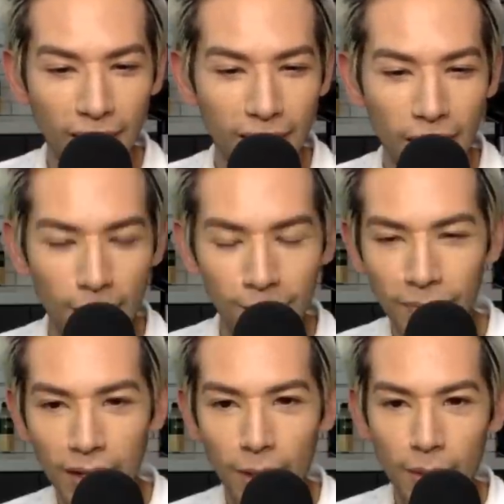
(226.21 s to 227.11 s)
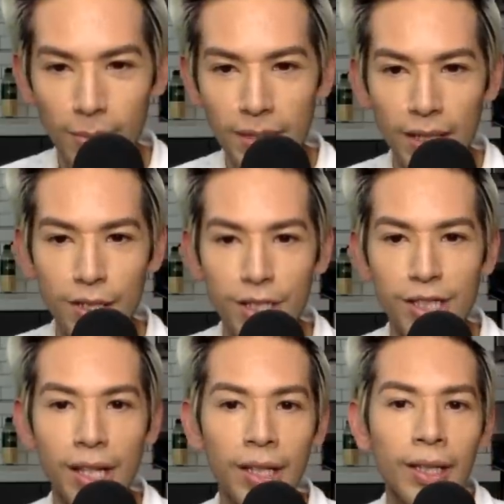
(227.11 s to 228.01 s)
Yum, yum, yum, delicious.
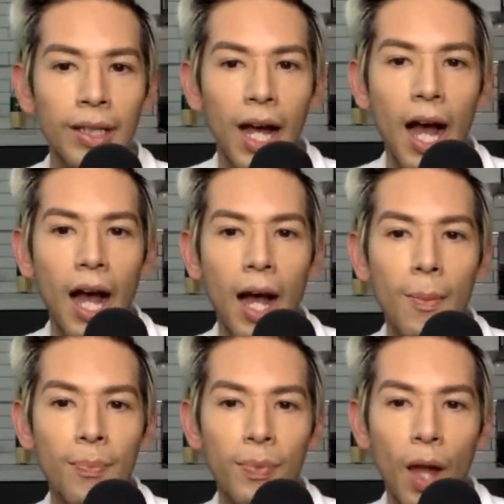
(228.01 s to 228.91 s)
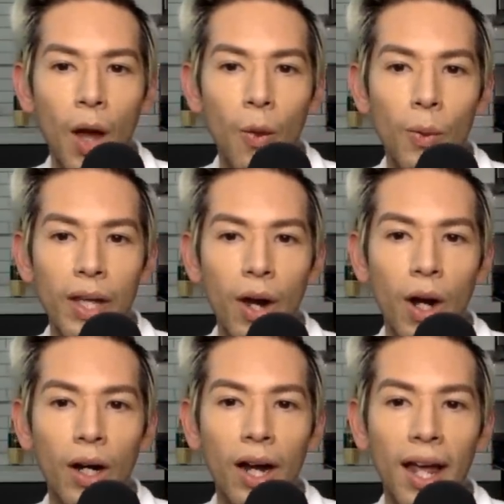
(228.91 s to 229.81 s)
We
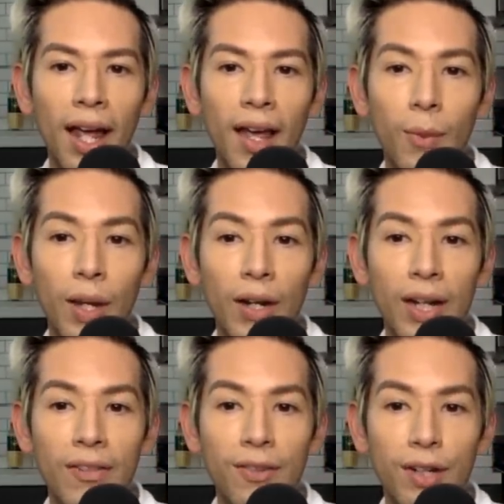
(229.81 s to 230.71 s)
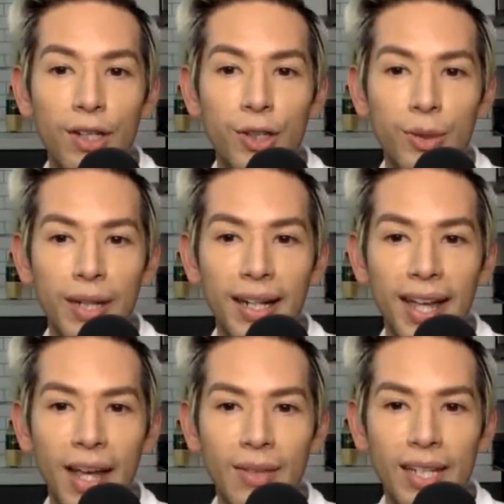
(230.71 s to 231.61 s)
are in for a treat.
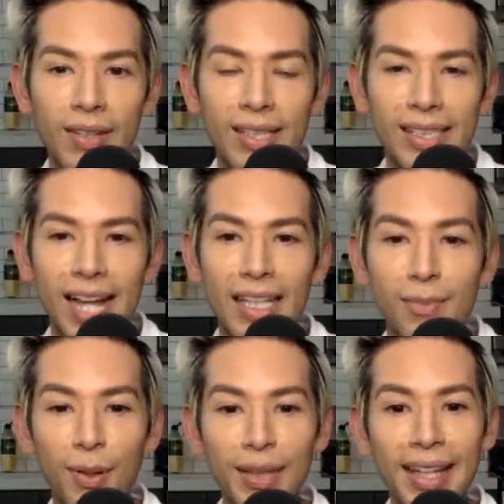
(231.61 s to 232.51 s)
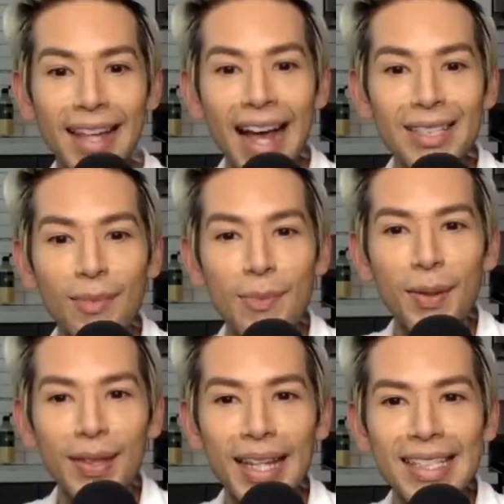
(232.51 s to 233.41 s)
Countdown to Zach's birthday. Yes, my
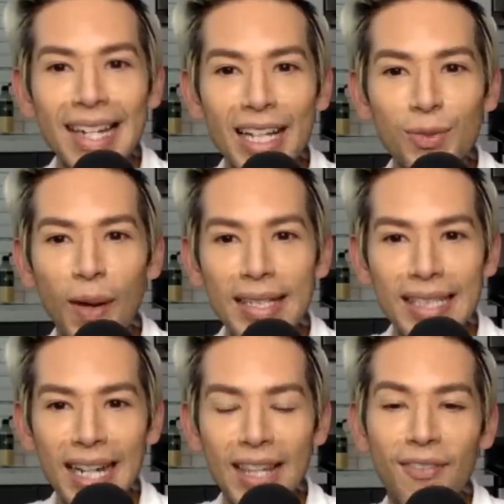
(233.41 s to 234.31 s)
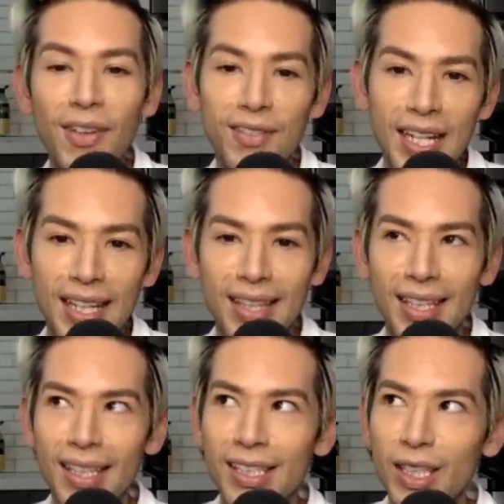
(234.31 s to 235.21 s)
birthday is next Wednesday, the 15th.
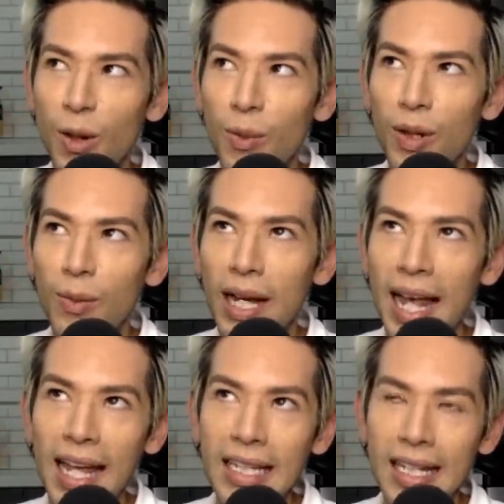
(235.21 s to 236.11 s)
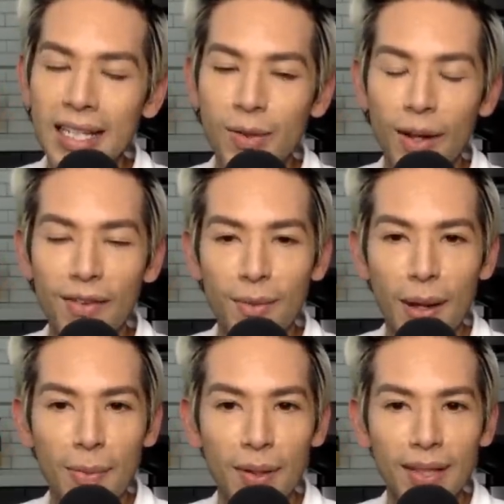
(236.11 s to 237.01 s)
So we're what, 8 days away from
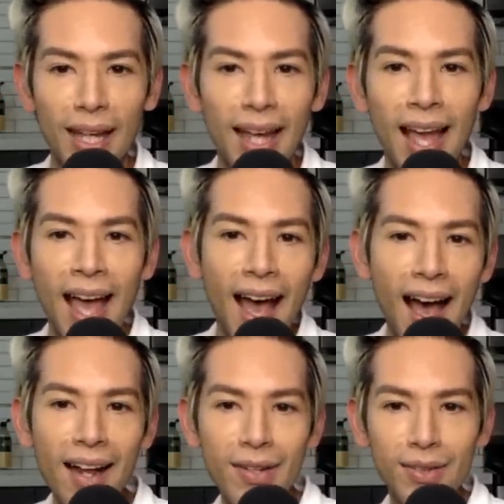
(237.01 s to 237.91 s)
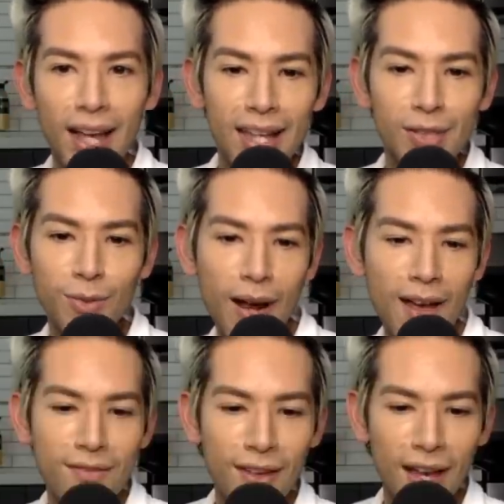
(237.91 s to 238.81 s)
my birthday? I know that's
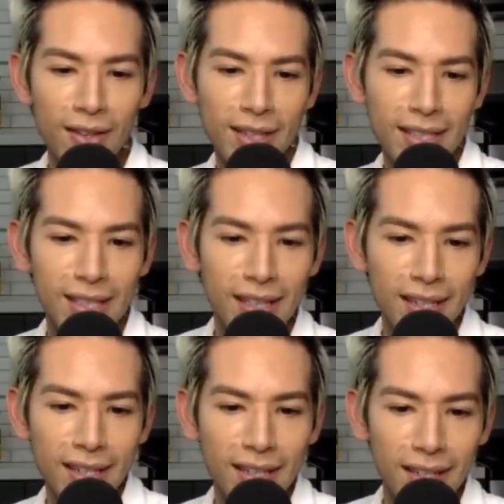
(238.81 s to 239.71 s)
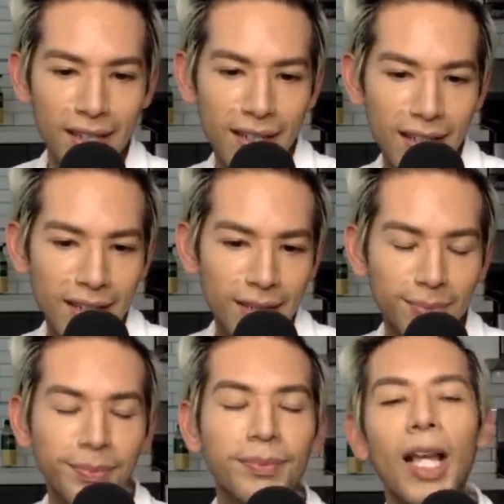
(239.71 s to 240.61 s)
right, Val. Let's get it.
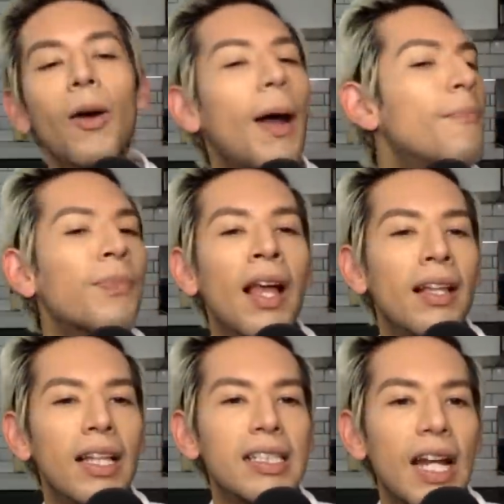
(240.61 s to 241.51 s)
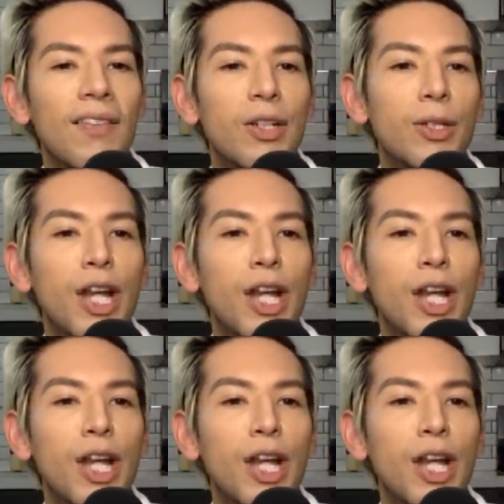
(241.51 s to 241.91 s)
Okay, let's dive into it.